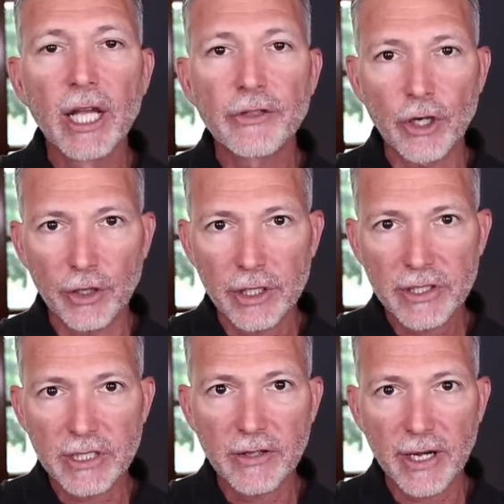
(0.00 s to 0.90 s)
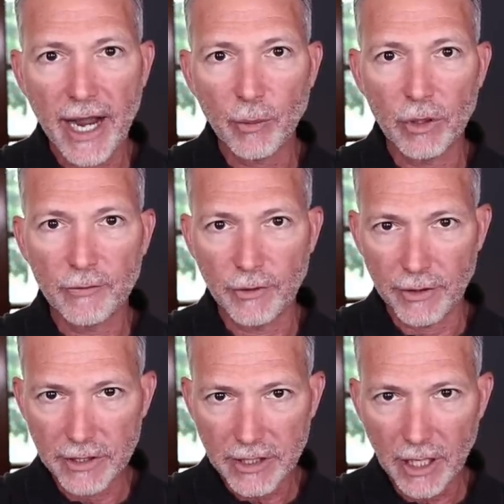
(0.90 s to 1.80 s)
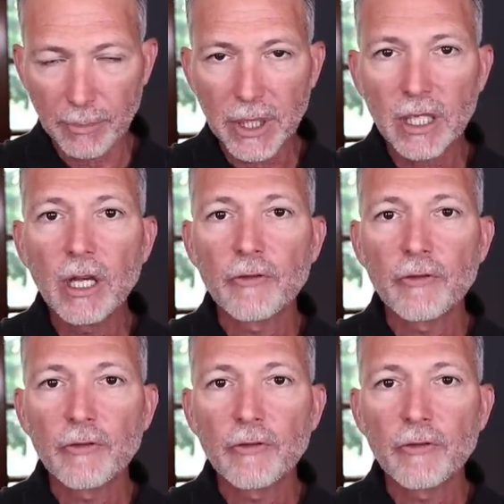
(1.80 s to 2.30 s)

they're going to see that I worked for this company